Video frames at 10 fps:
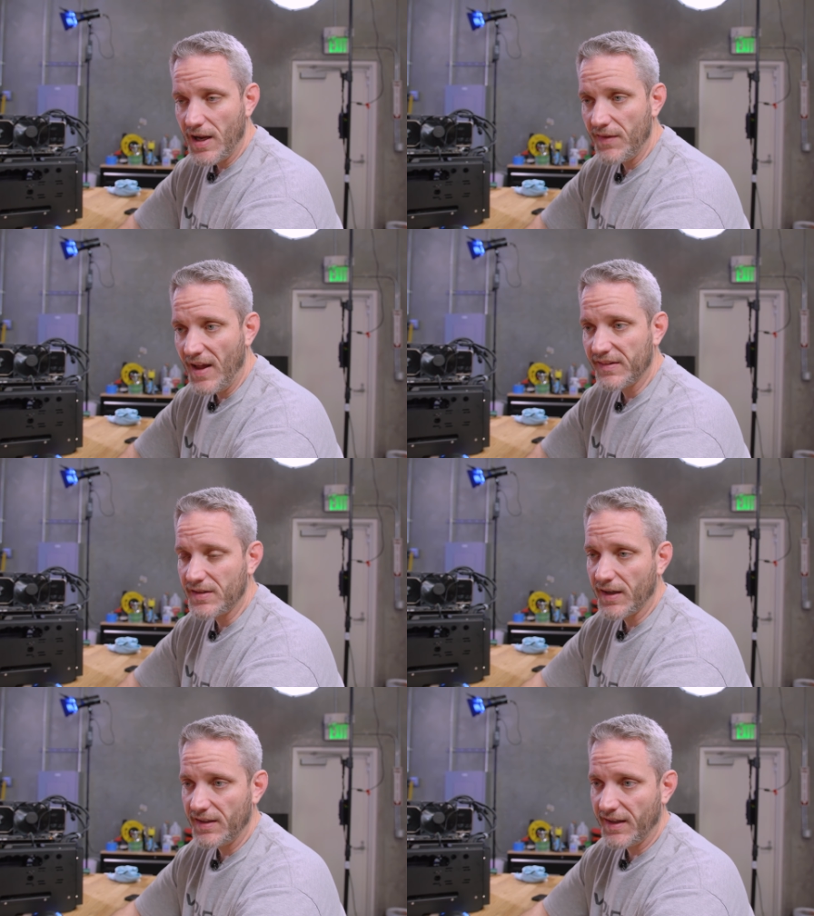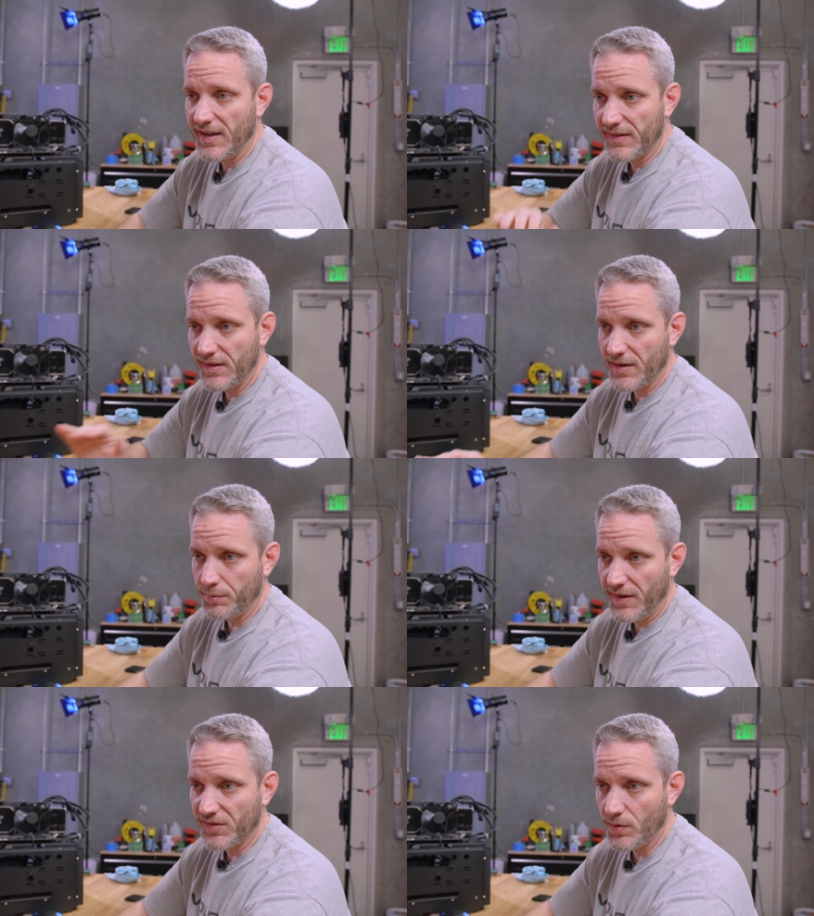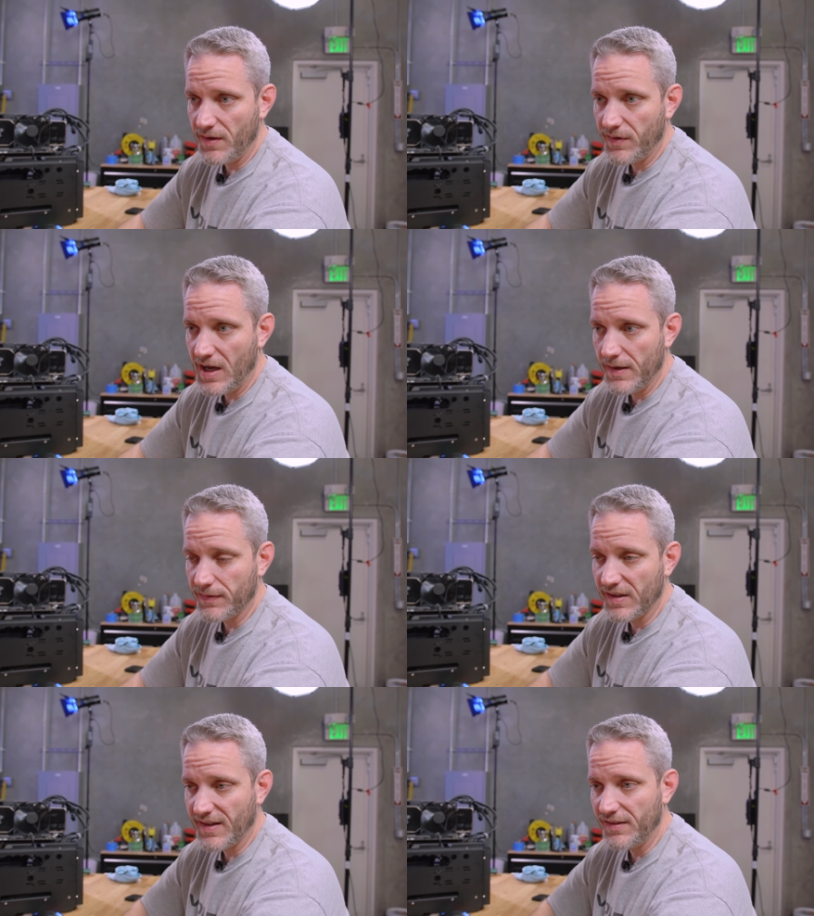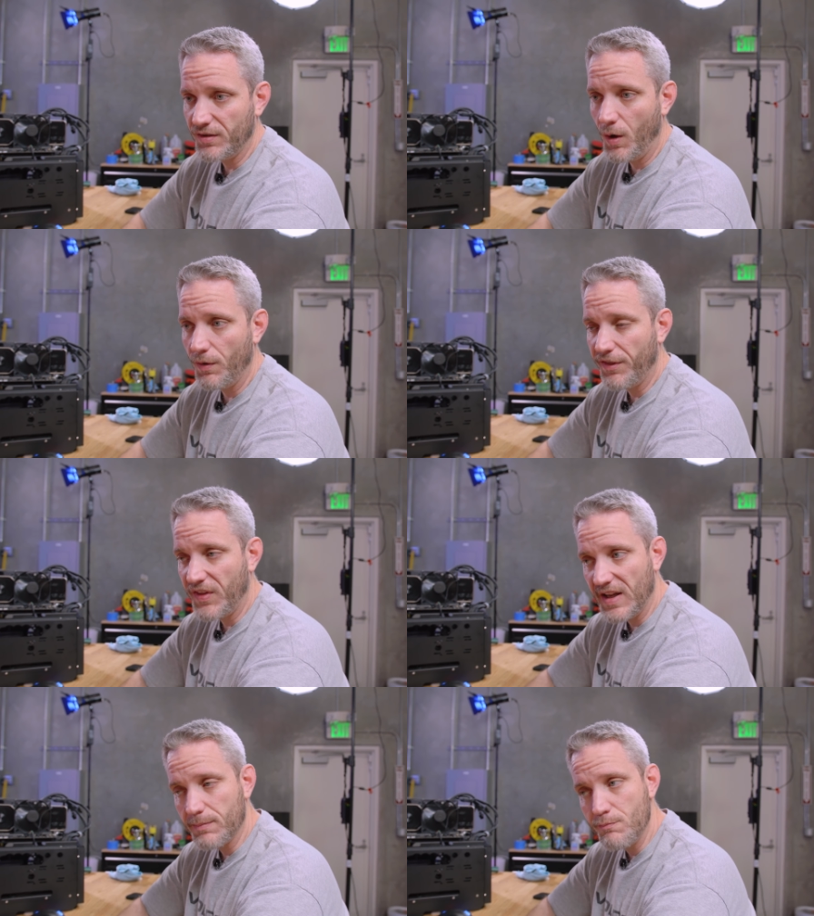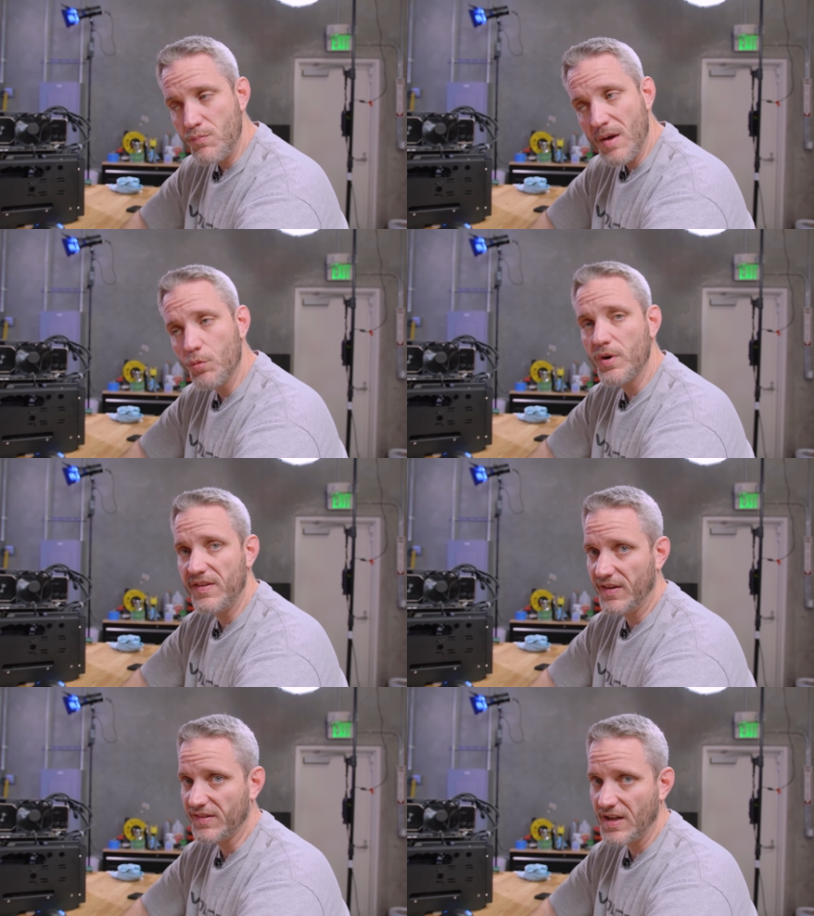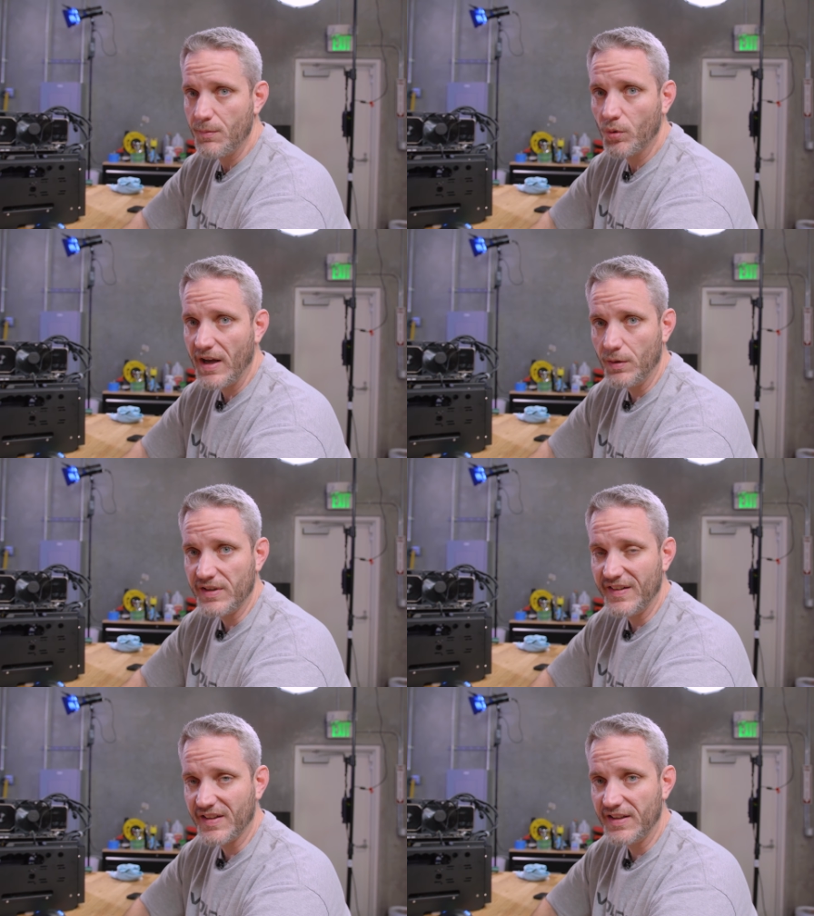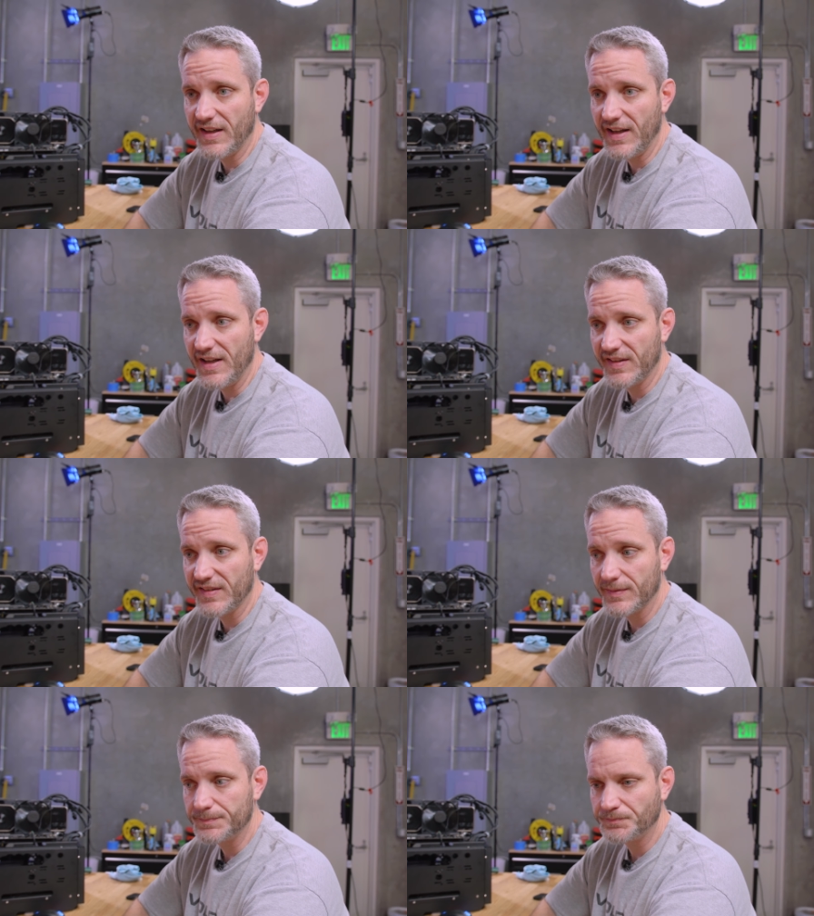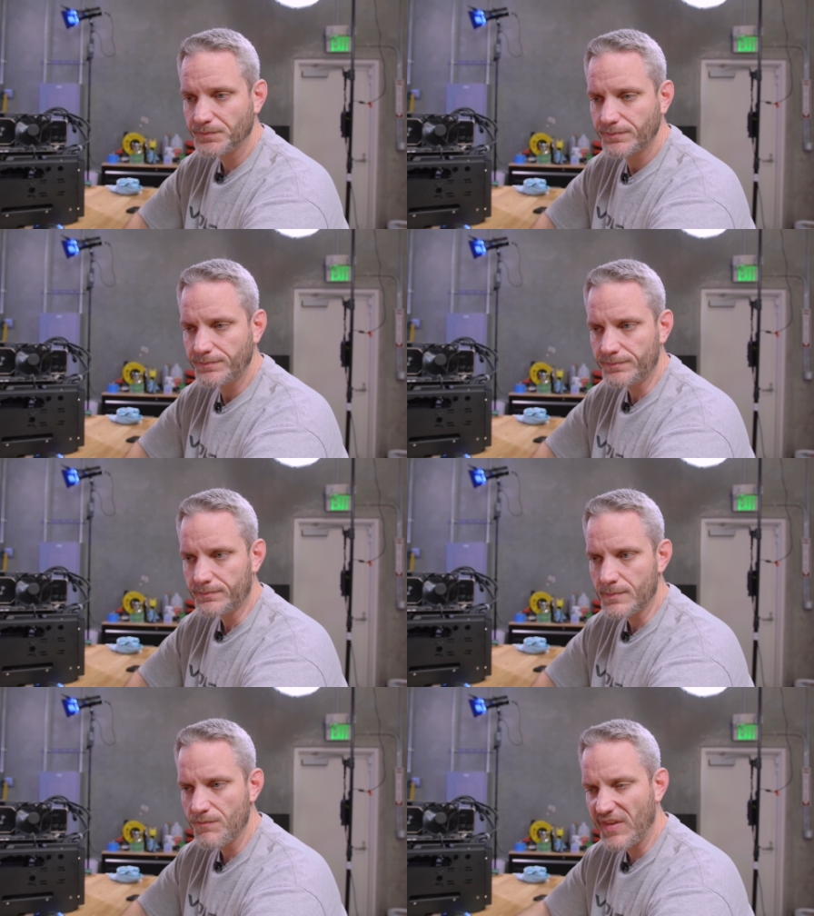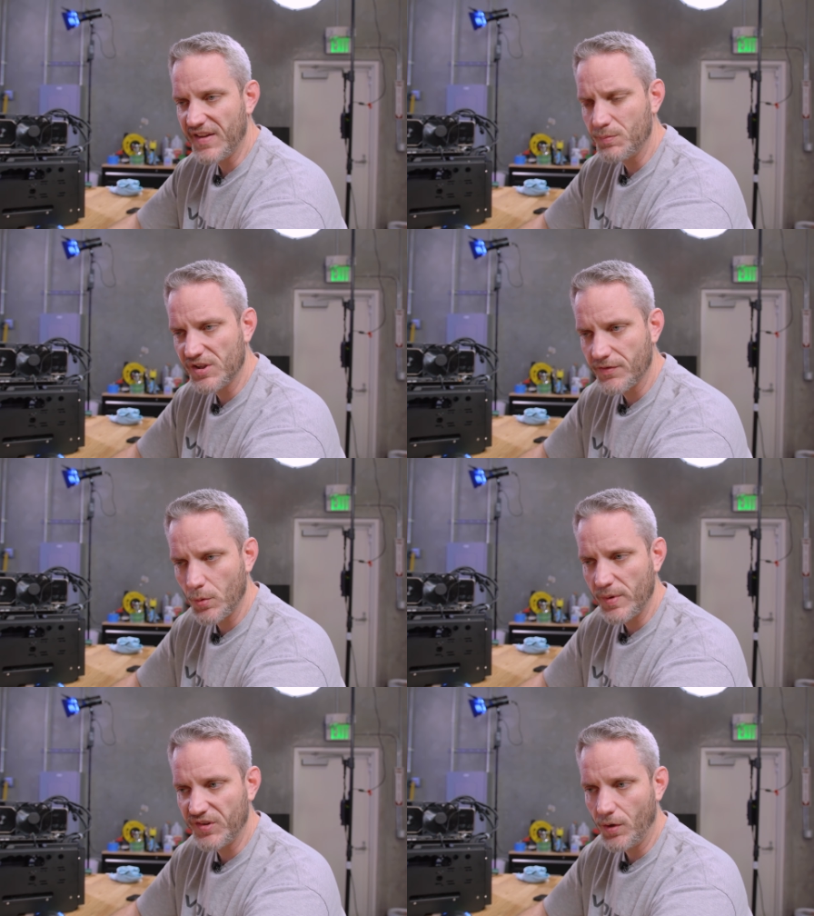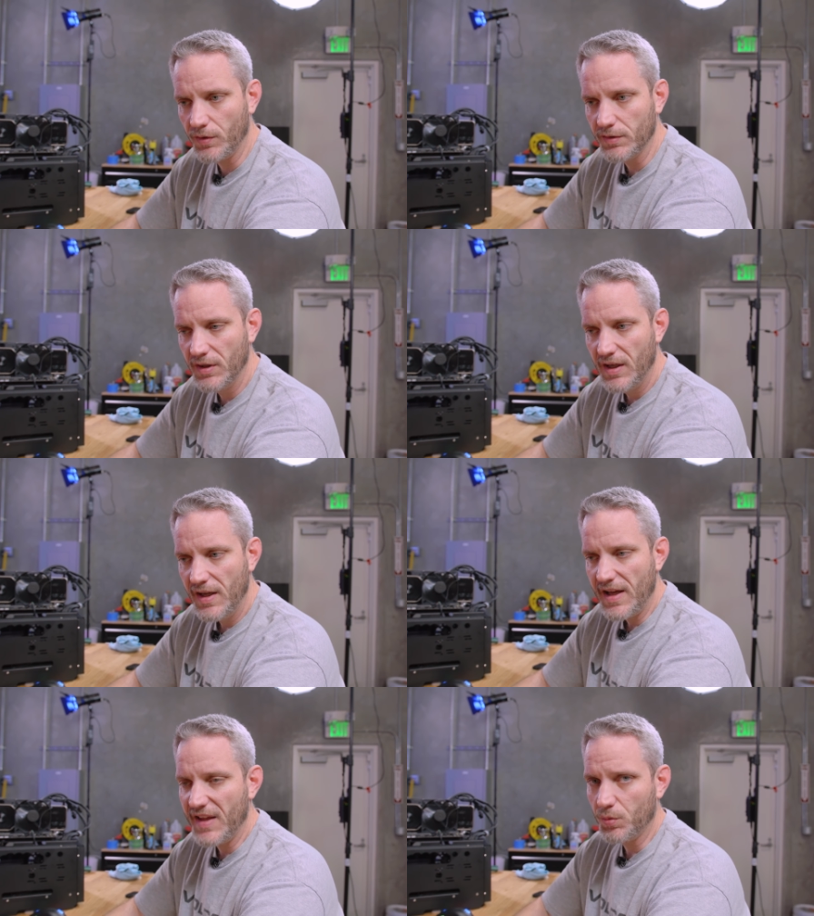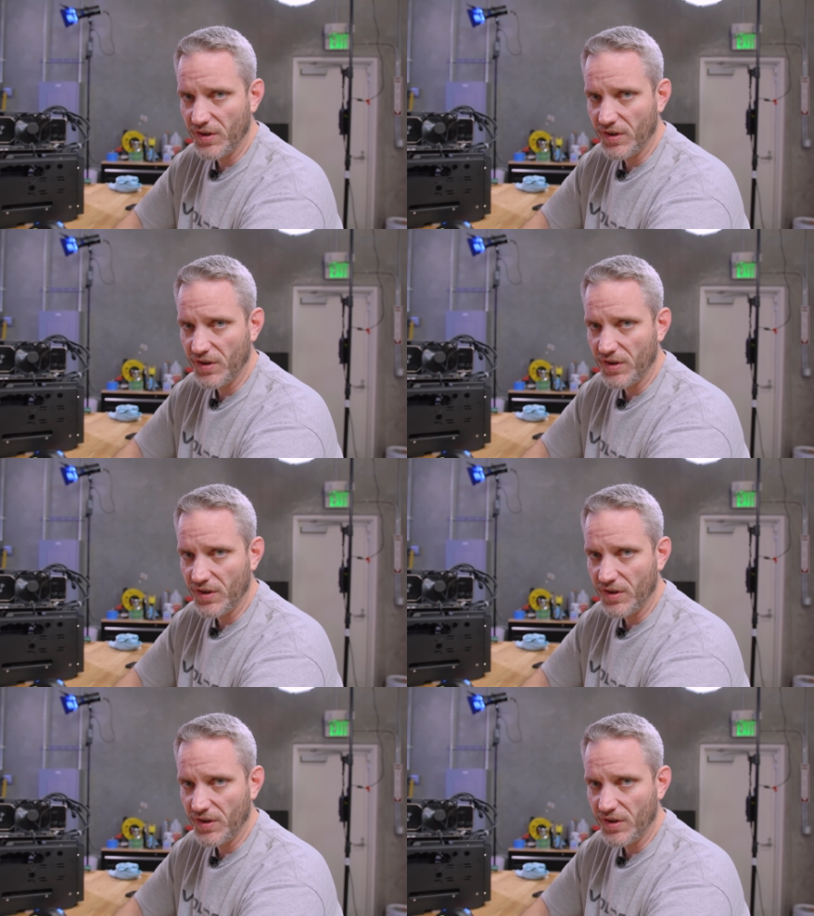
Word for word: And that's not gonna get us into the plus 25 because I don't think memory this time around is gonna get us as much of a result as we're